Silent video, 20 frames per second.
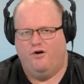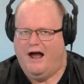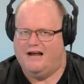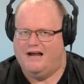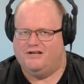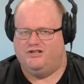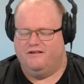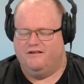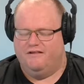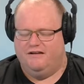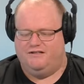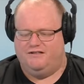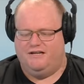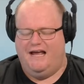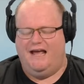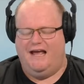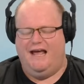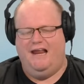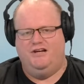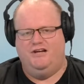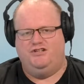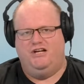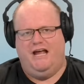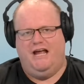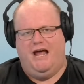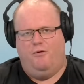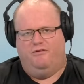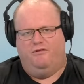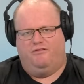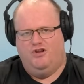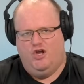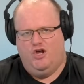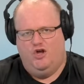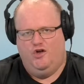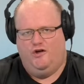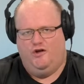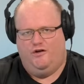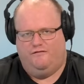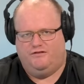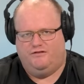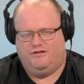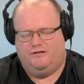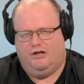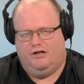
asked you this. How did you go with nerves,